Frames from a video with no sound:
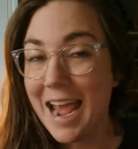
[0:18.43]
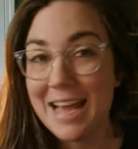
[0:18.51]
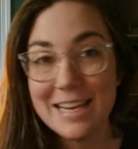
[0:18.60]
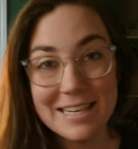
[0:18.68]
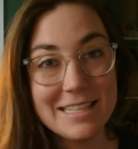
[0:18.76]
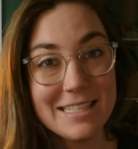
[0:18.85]

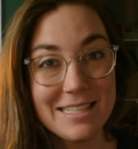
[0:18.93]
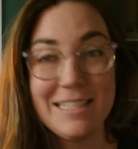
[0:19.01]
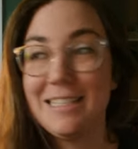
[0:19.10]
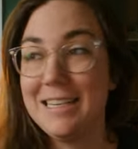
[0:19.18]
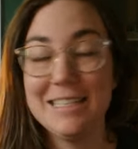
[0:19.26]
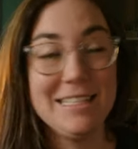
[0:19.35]
and
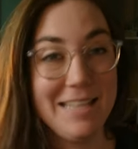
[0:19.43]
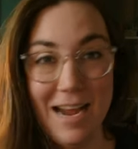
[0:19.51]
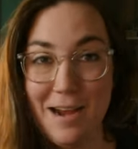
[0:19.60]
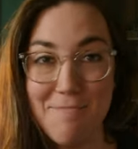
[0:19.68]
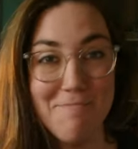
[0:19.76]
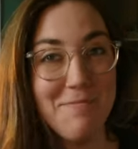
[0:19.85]
it's
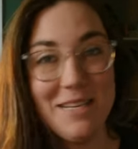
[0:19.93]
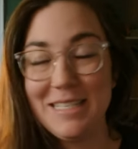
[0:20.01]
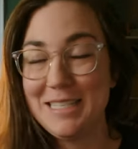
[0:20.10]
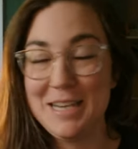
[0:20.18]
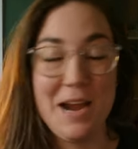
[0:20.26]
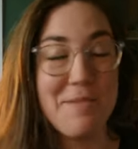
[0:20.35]
time,
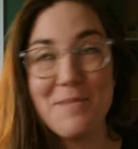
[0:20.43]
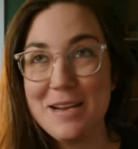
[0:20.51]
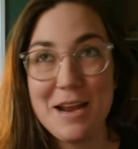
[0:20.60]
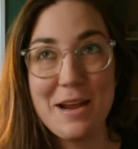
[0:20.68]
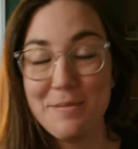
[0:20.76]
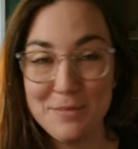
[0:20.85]

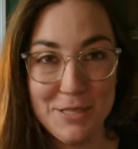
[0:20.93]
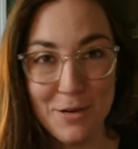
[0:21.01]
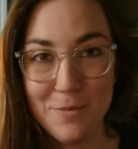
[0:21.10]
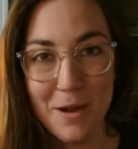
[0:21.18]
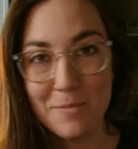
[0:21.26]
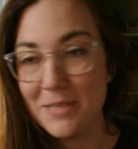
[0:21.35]
and I am
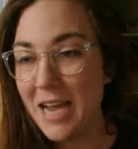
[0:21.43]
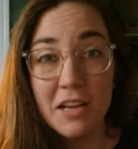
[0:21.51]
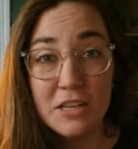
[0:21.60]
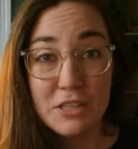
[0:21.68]
so pumped.